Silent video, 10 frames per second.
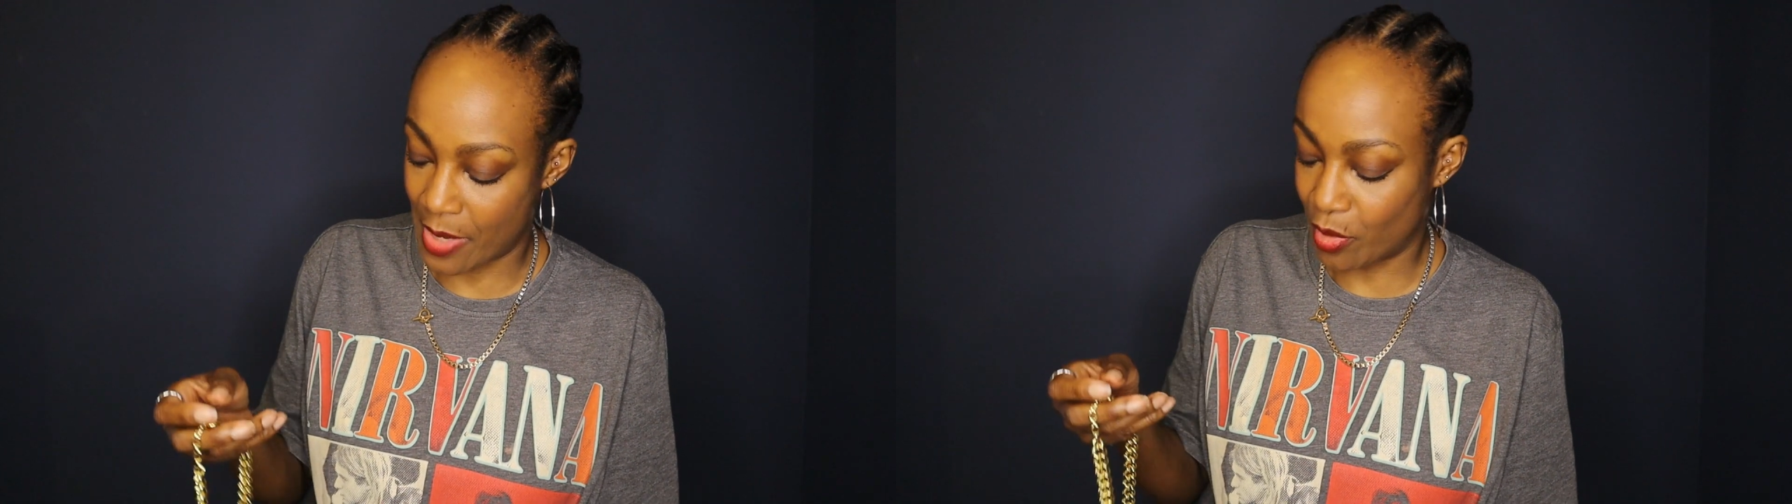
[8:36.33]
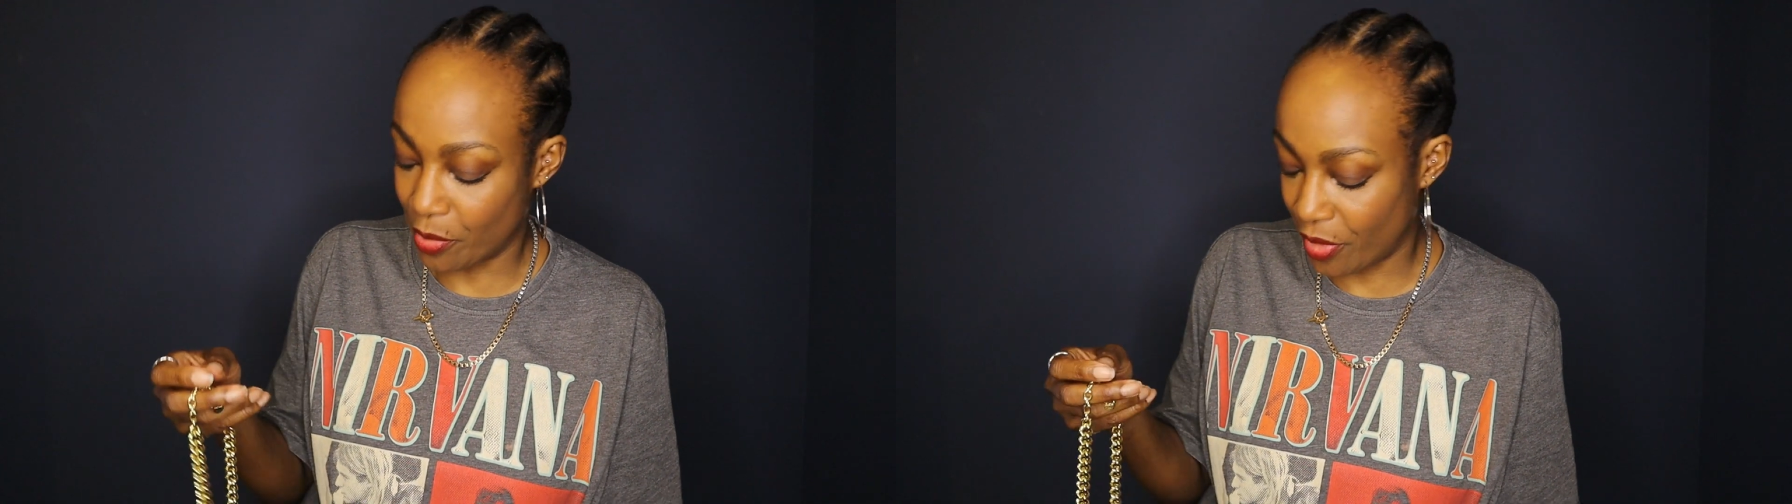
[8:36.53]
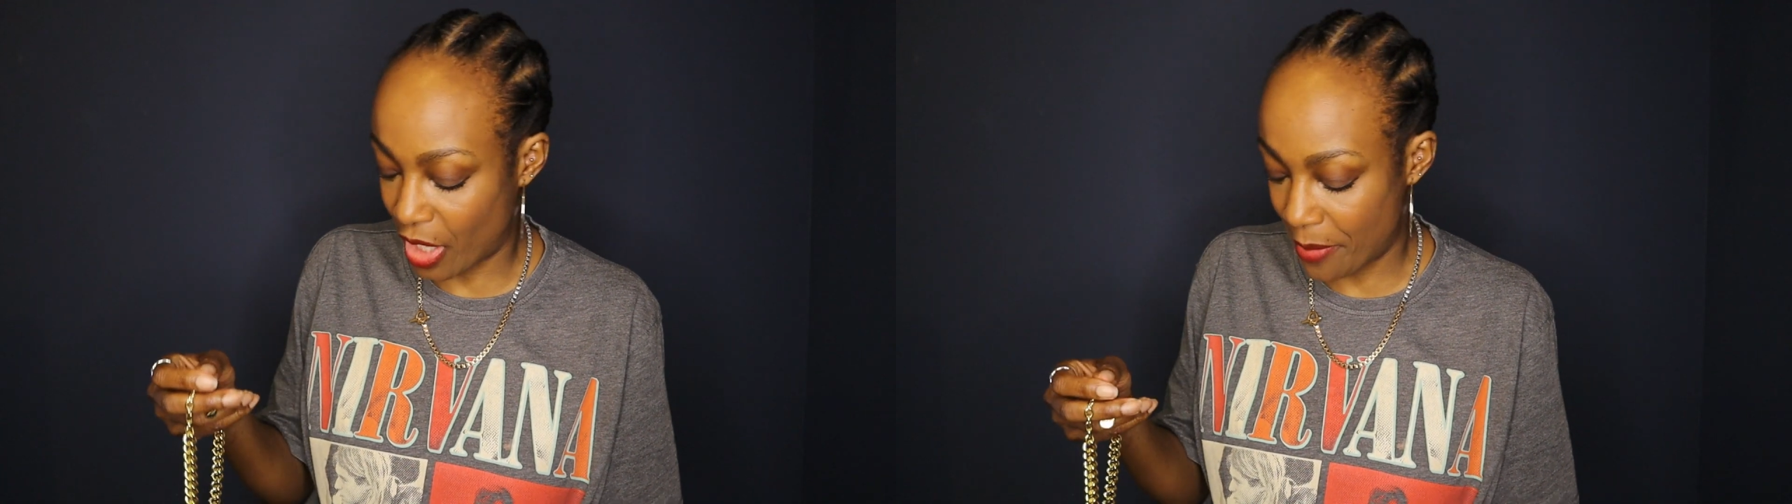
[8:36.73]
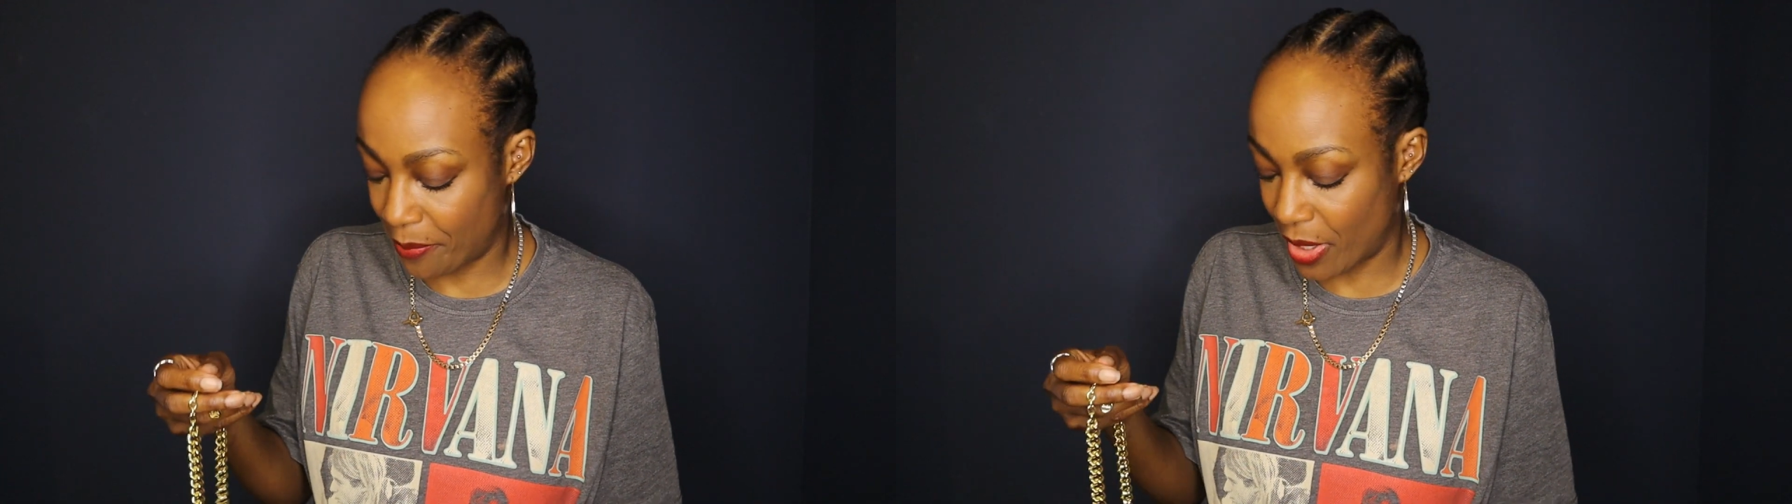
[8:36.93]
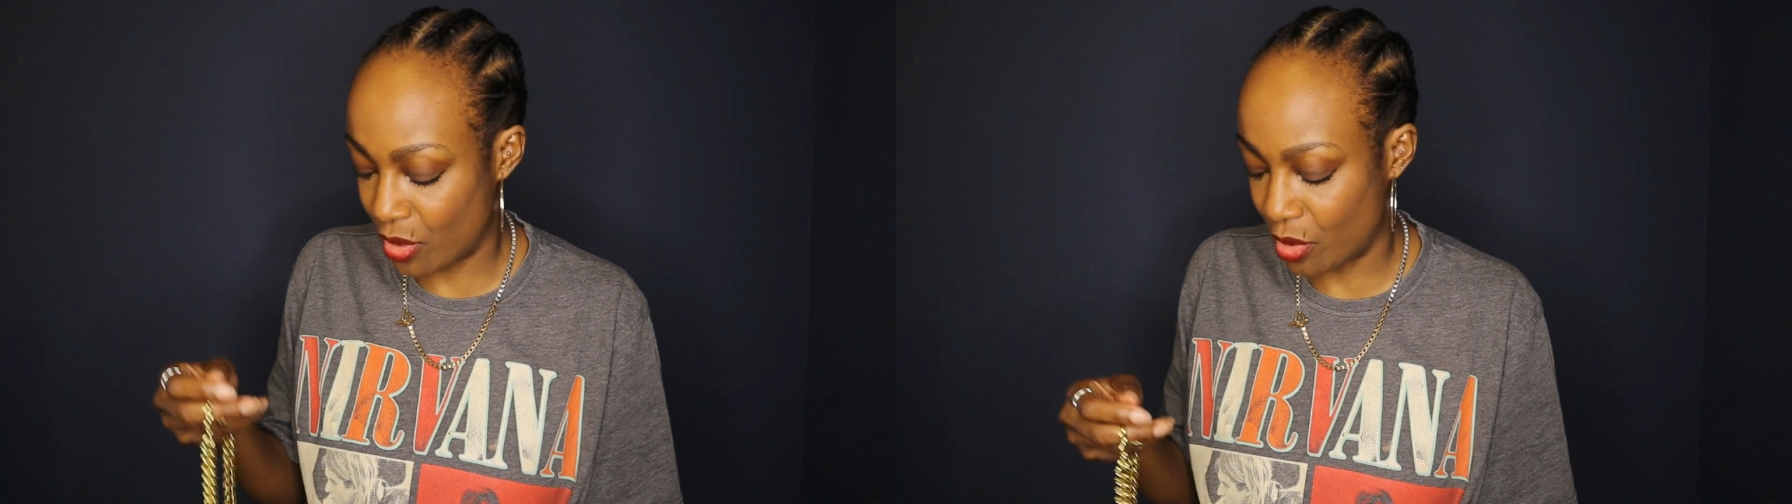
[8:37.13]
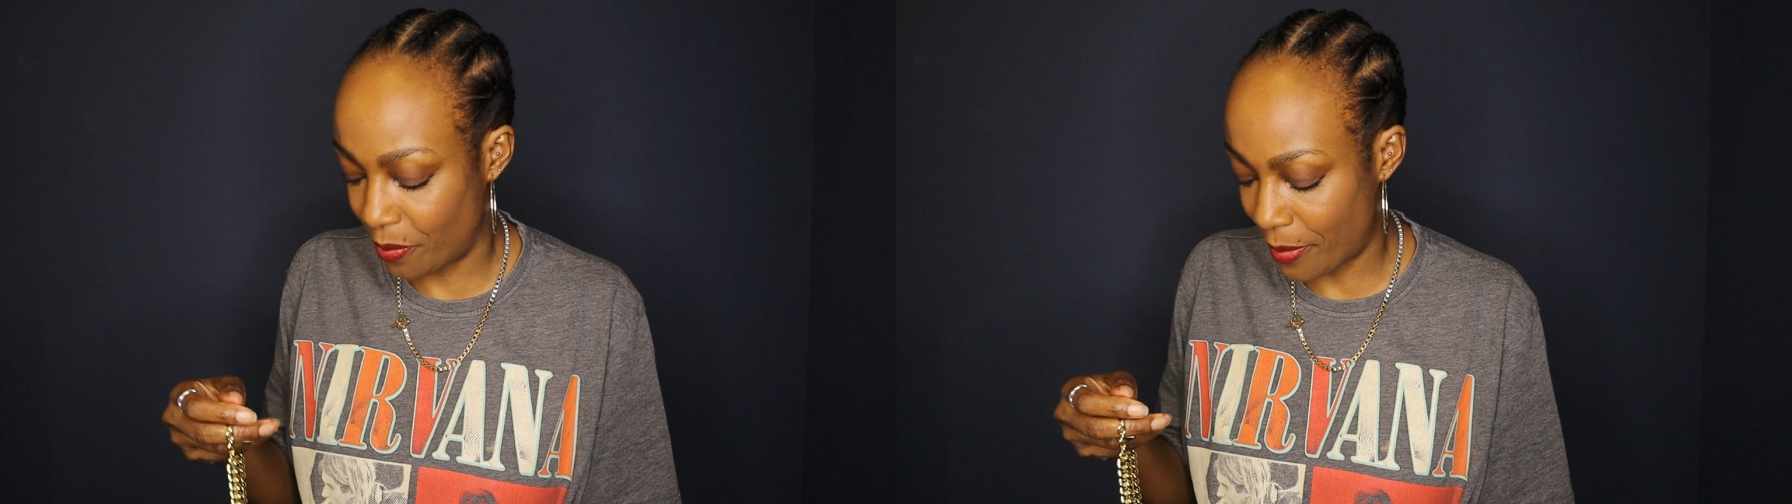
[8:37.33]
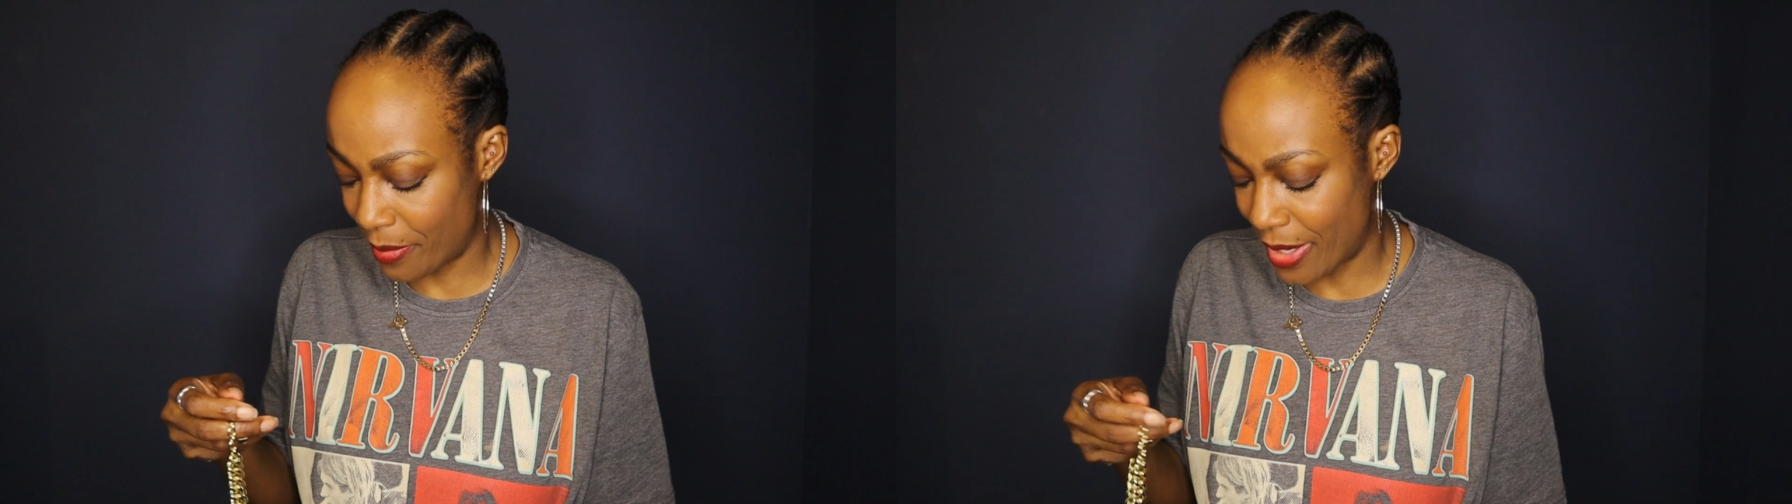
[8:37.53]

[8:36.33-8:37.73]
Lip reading: something I picked up probably